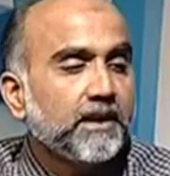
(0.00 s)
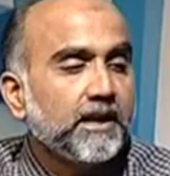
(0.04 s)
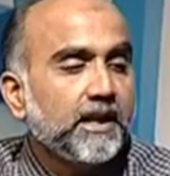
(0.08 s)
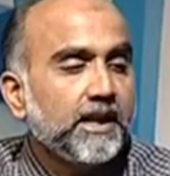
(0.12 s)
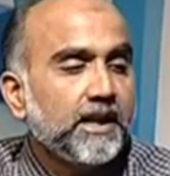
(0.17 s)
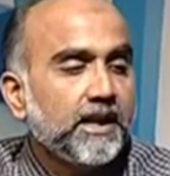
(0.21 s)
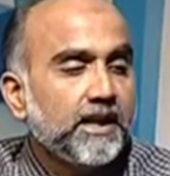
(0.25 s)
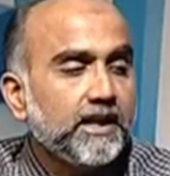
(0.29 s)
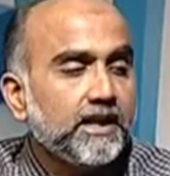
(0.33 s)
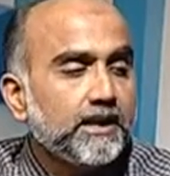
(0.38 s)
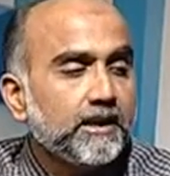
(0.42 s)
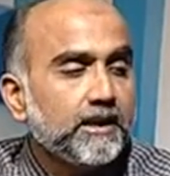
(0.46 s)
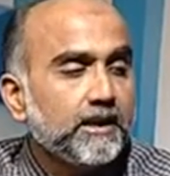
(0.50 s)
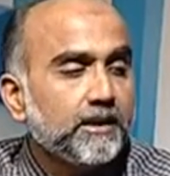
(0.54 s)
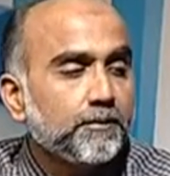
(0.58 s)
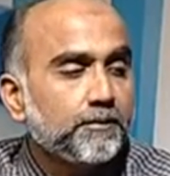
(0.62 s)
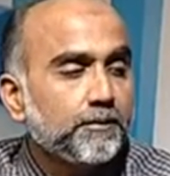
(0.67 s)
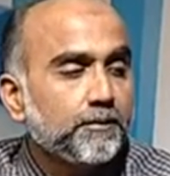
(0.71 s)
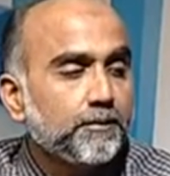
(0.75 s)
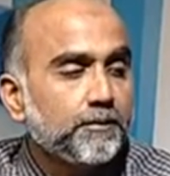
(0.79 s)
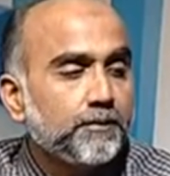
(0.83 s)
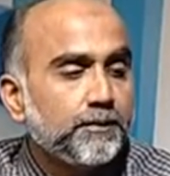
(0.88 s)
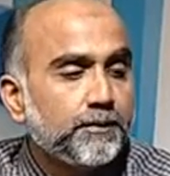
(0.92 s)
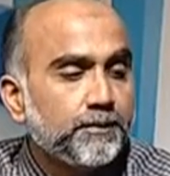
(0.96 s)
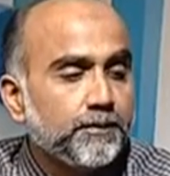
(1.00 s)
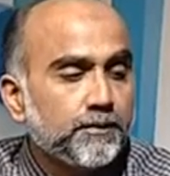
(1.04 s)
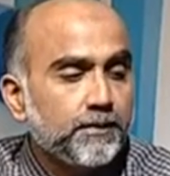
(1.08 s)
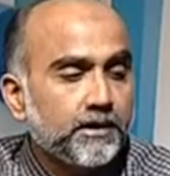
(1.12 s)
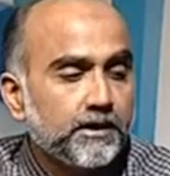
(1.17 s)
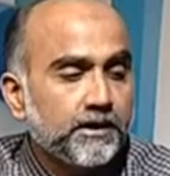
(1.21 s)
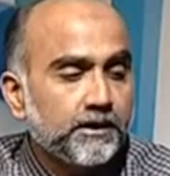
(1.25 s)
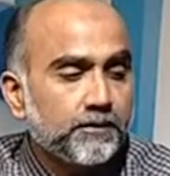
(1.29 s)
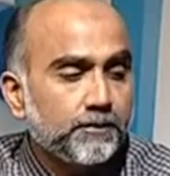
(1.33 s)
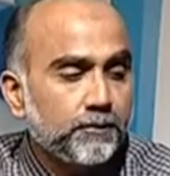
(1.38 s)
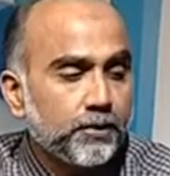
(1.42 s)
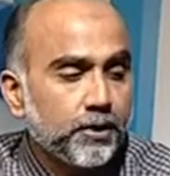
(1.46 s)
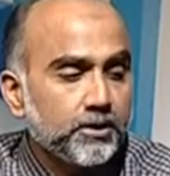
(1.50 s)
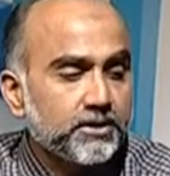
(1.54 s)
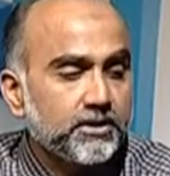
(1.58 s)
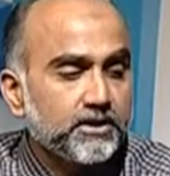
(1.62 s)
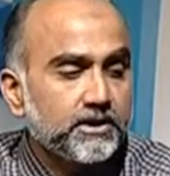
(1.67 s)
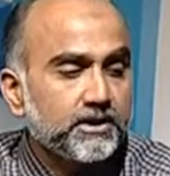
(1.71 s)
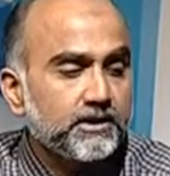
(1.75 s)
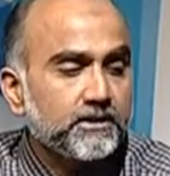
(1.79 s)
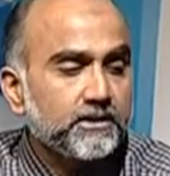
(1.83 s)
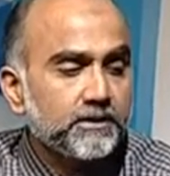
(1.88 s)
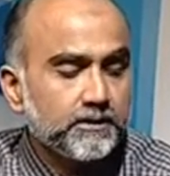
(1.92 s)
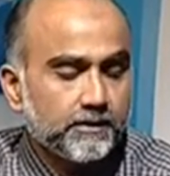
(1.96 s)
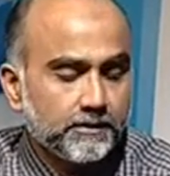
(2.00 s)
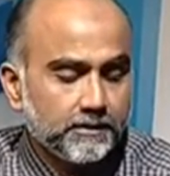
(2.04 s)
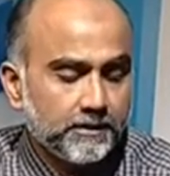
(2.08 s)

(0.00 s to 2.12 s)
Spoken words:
In Boston